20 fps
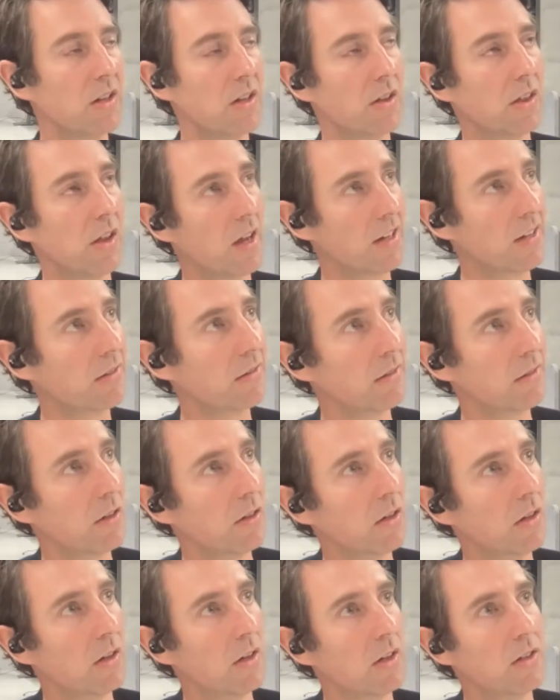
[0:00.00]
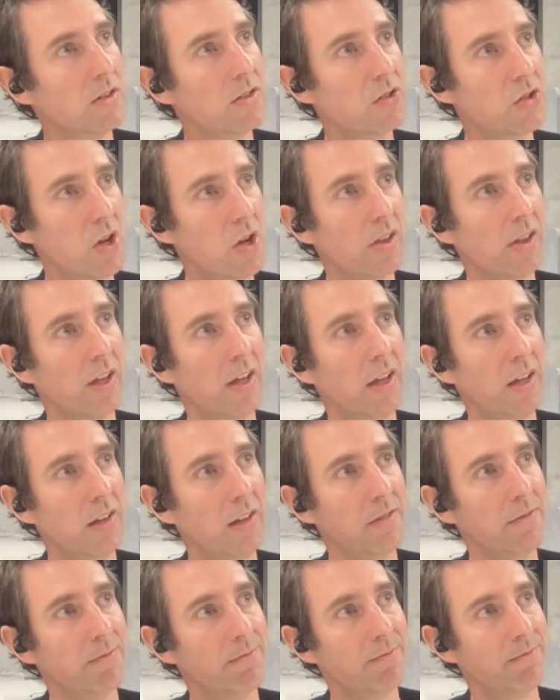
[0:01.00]
Like
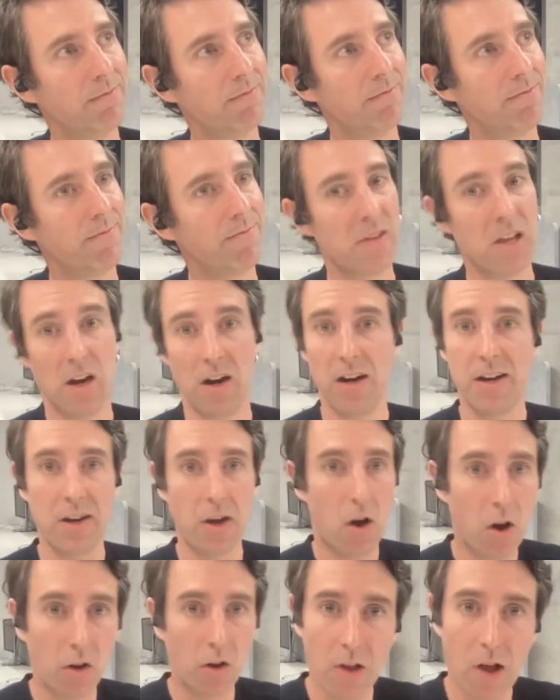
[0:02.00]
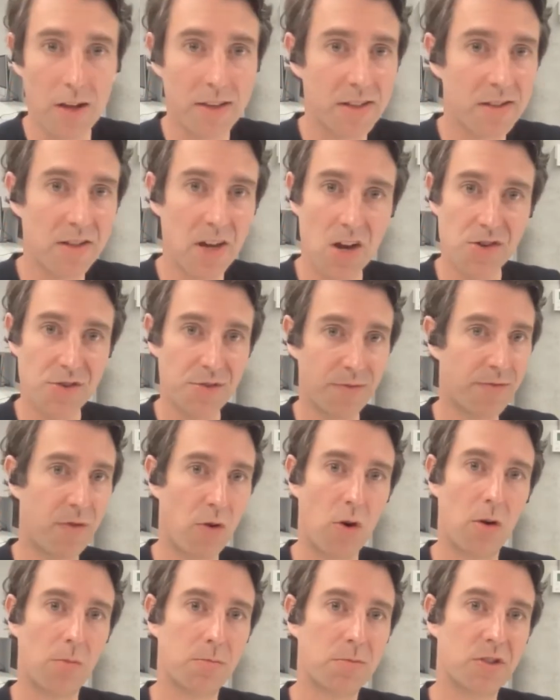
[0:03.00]
certainly, in the online discussion
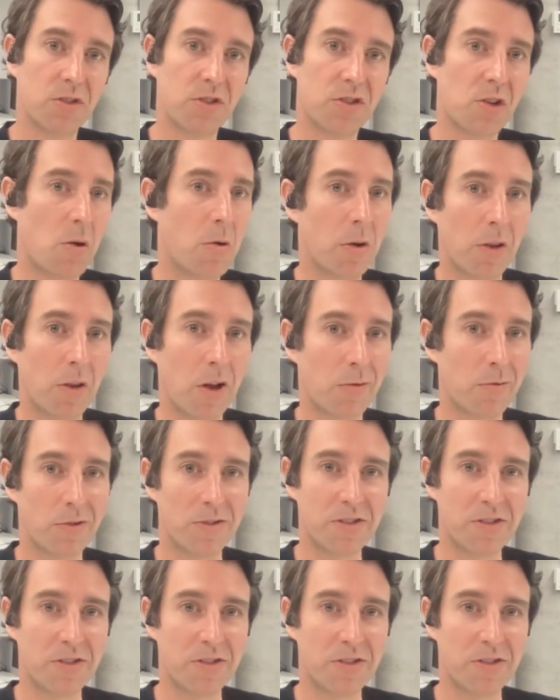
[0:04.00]
forums and so on, like we're